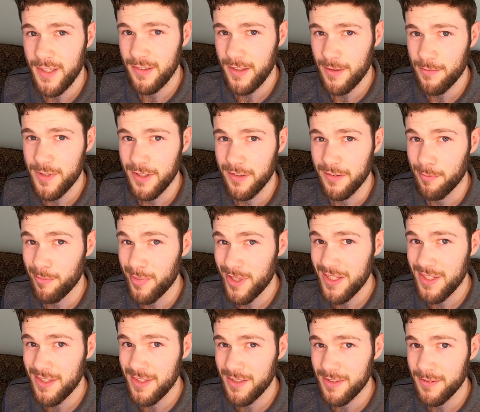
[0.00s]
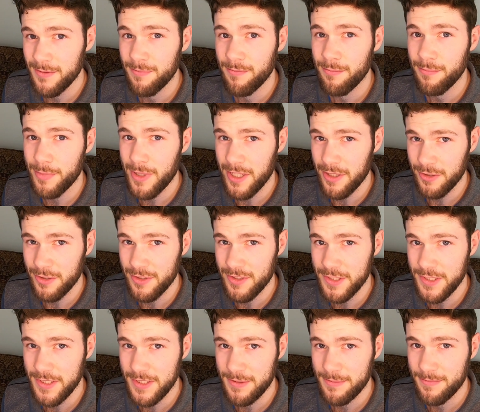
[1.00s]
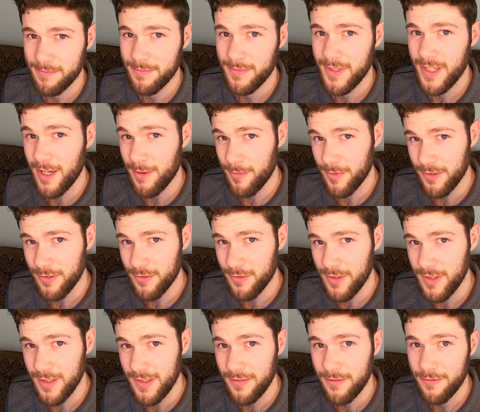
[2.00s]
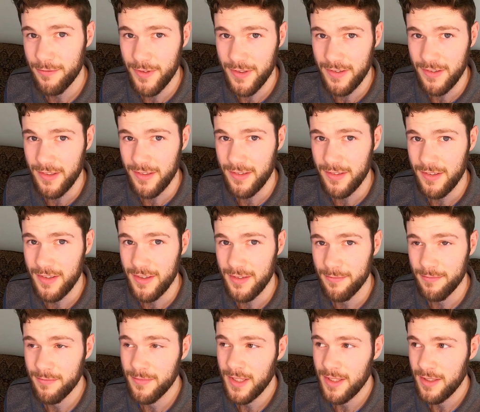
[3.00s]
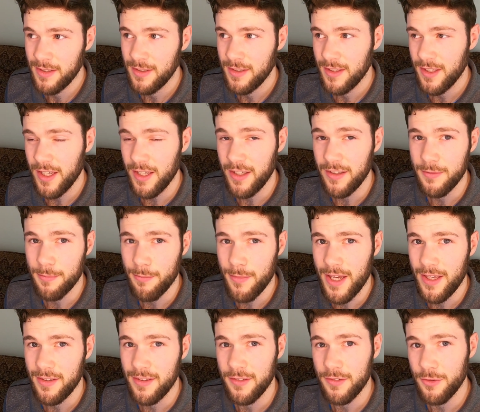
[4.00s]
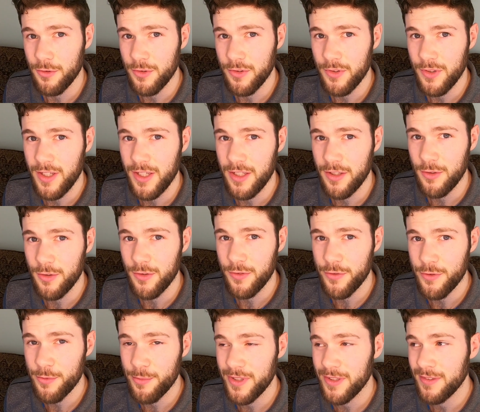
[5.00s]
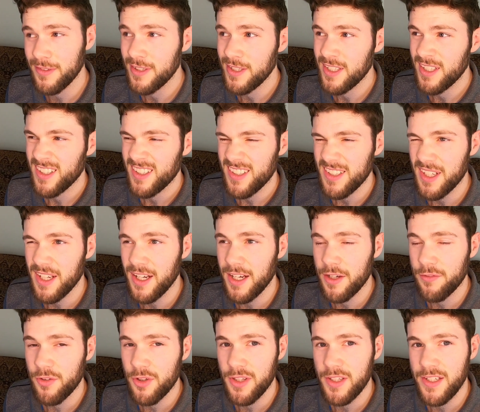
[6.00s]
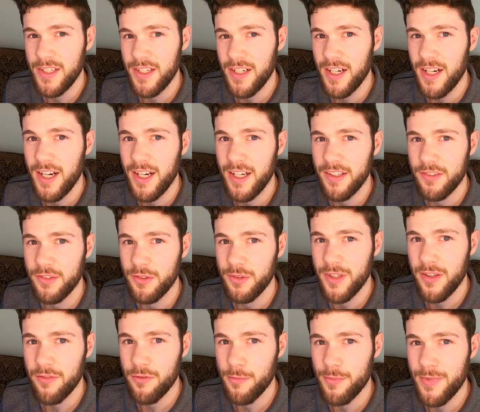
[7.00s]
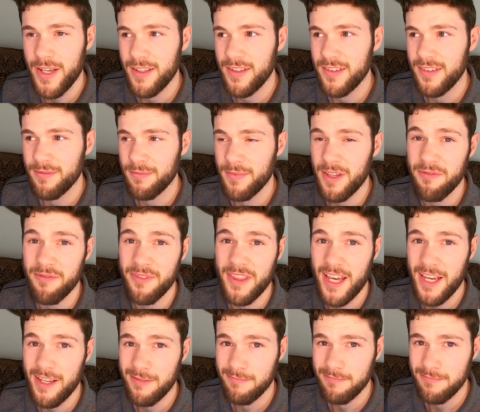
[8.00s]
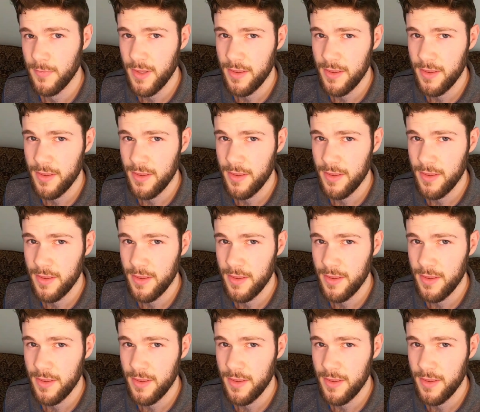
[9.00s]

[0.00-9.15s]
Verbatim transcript: The subjects being biology, chemistry, physics, and I guess math is also kind of useful, but you kind of only need a high school level math, if that.